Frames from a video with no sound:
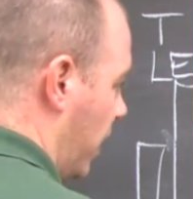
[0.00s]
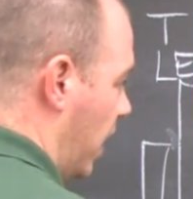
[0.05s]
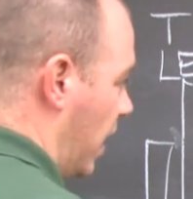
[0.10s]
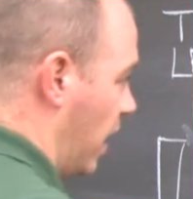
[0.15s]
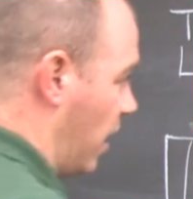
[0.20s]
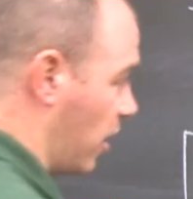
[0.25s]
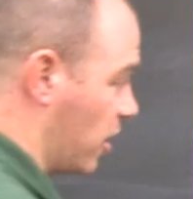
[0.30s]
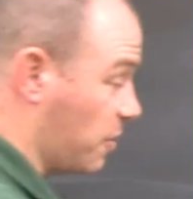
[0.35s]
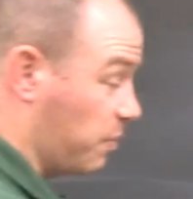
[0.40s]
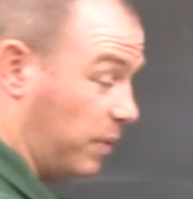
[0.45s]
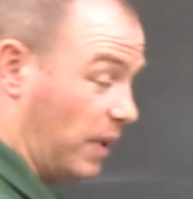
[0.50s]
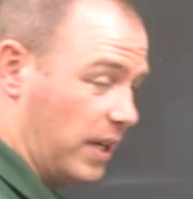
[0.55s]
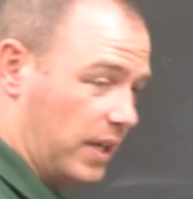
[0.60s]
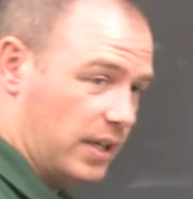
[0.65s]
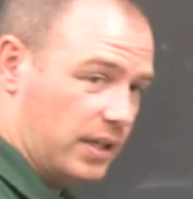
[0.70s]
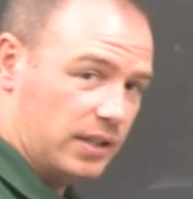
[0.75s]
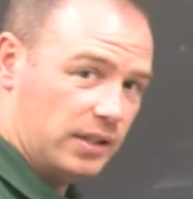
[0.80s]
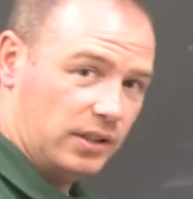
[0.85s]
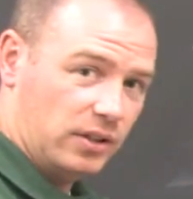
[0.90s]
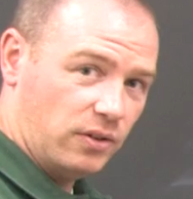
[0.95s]
And I'll
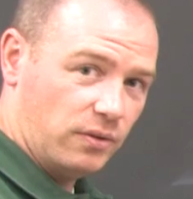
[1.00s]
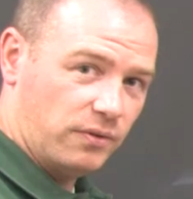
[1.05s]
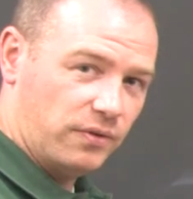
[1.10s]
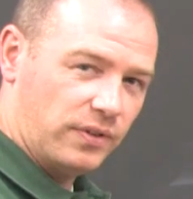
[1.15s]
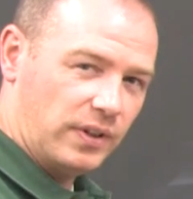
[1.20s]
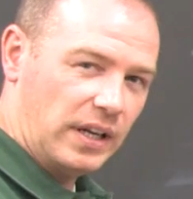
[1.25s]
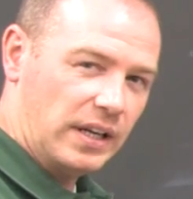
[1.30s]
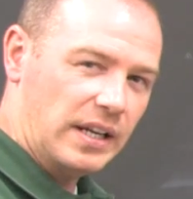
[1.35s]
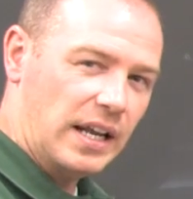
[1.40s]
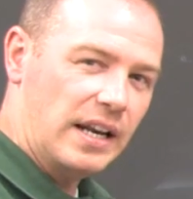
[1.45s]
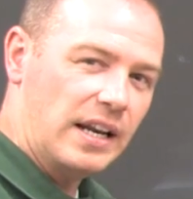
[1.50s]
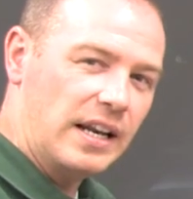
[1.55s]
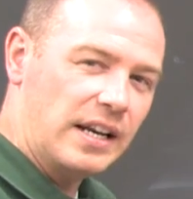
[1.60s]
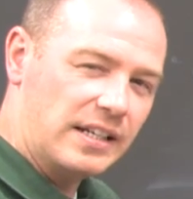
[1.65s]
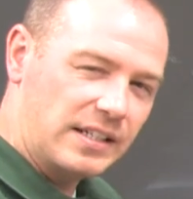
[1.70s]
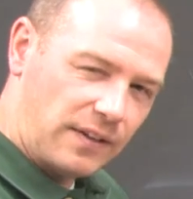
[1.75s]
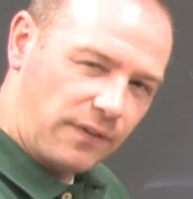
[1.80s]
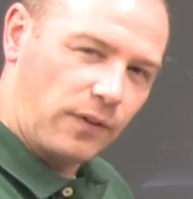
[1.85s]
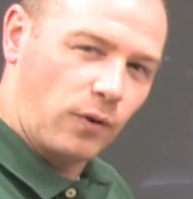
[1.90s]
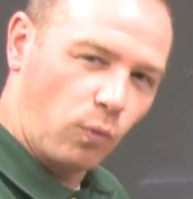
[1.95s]
explain it in
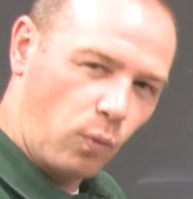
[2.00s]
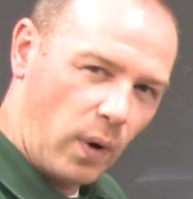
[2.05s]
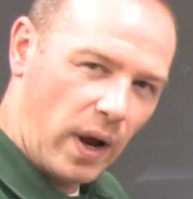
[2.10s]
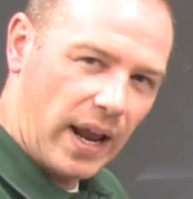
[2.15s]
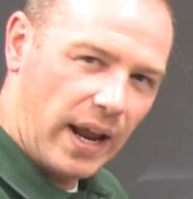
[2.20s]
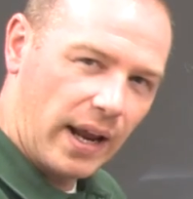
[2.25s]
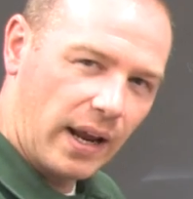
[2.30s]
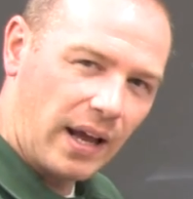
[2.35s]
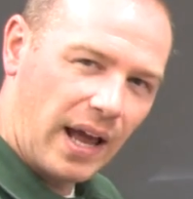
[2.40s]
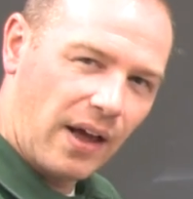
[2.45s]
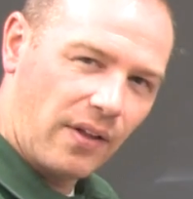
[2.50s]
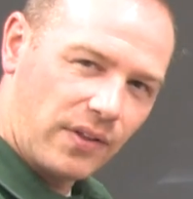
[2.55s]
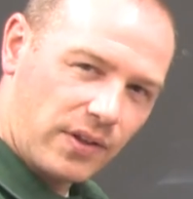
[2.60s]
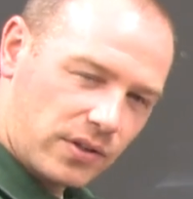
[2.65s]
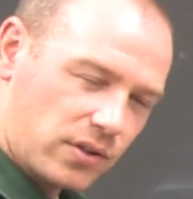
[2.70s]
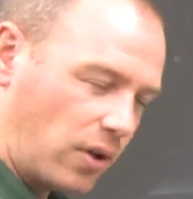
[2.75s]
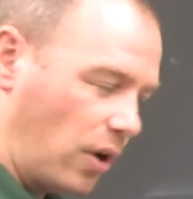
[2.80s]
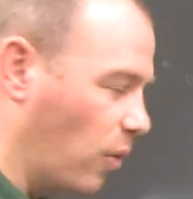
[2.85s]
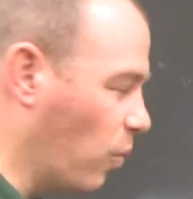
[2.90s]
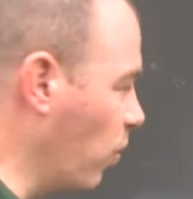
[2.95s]
a different way how
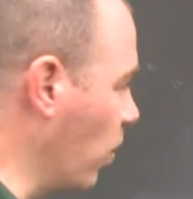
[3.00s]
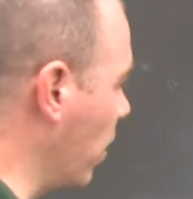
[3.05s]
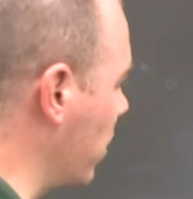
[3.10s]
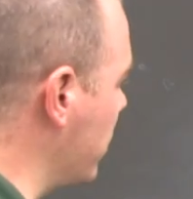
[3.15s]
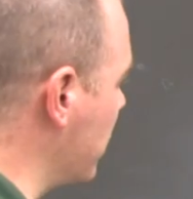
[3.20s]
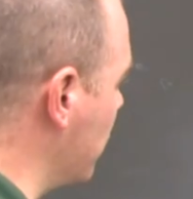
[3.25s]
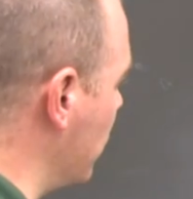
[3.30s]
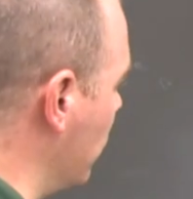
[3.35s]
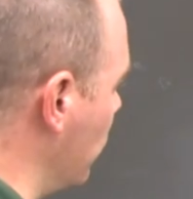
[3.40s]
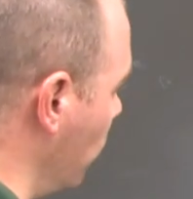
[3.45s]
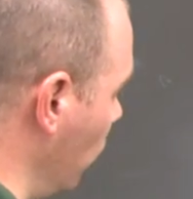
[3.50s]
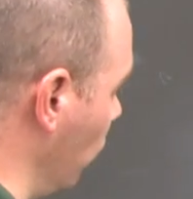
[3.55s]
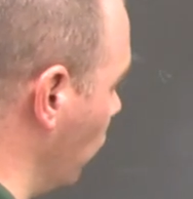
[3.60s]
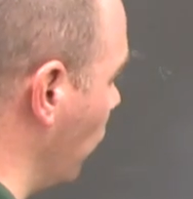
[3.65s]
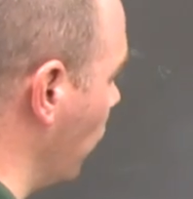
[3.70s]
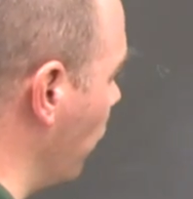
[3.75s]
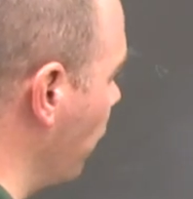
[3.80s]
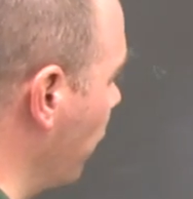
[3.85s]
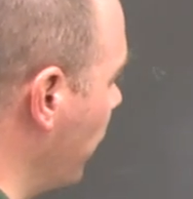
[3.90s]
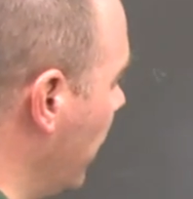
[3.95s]
this all works
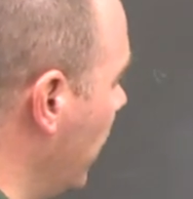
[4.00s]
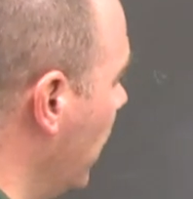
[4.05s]
too.